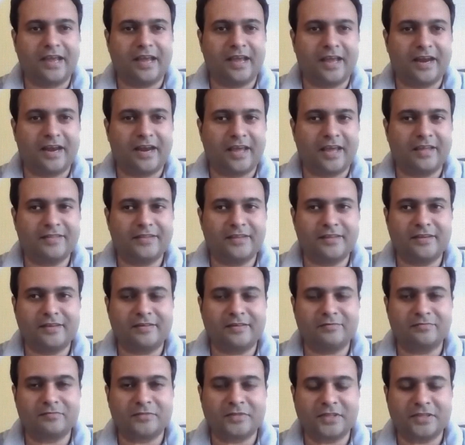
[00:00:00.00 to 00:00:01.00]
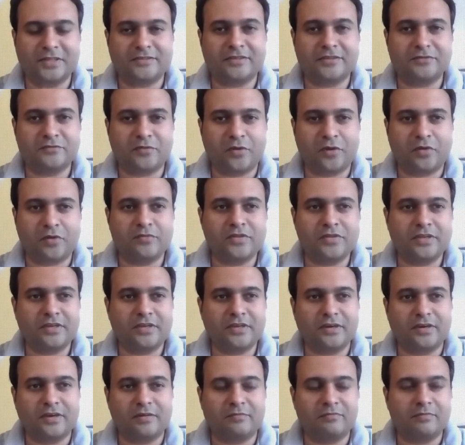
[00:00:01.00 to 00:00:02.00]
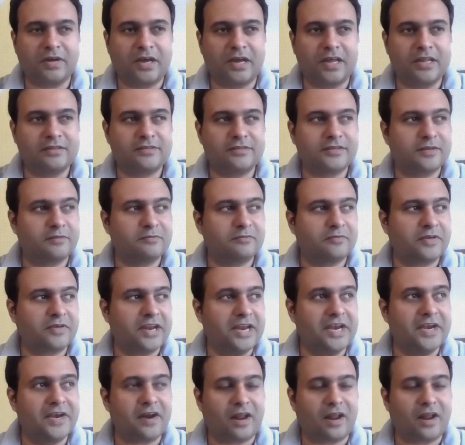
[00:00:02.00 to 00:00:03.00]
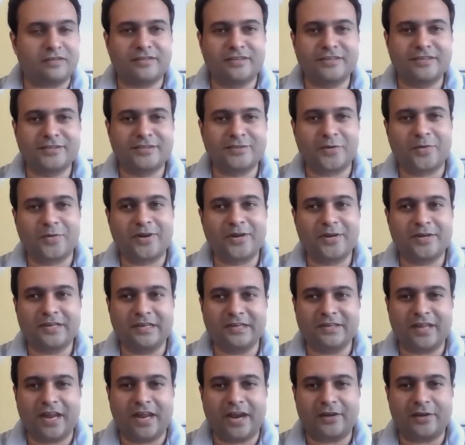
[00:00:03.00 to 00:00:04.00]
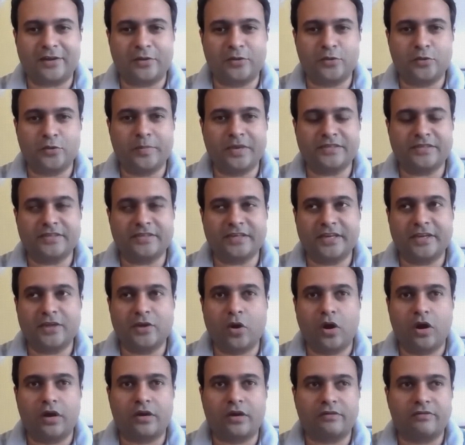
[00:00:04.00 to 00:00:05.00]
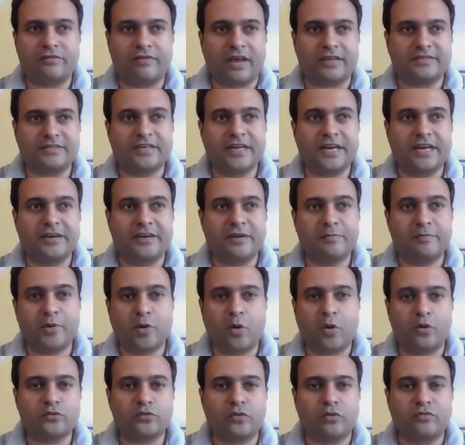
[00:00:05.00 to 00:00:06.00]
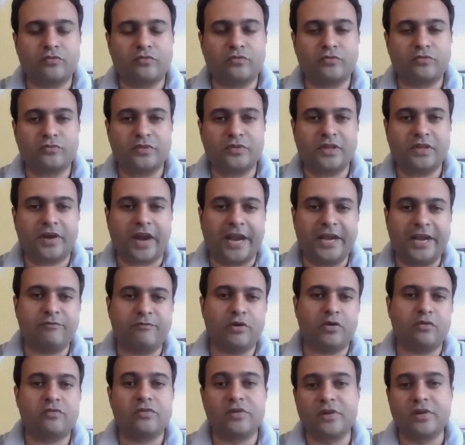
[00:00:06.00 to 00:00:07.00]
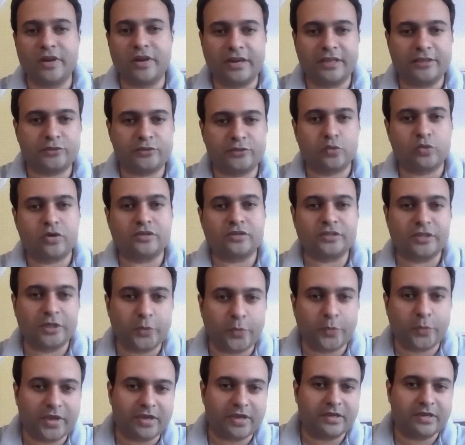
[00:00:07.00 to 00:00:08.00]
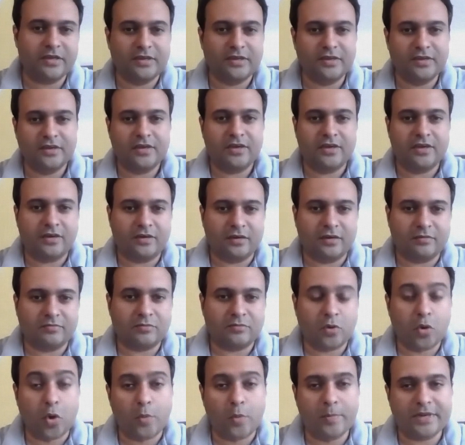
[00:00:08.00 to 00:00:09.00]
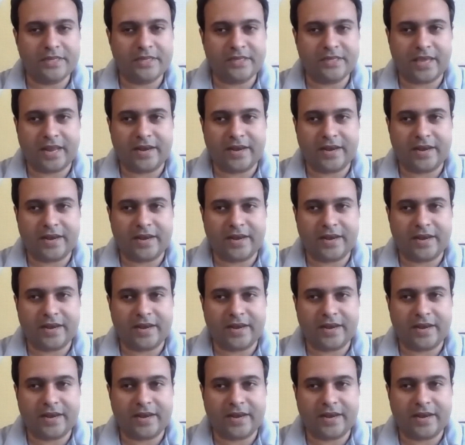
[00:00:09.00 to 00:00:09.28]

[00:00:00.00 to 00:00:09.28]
And I think this is one of the, I'll say, very interesting story that you basically got fascinated because of the right way of learning students are doing globally.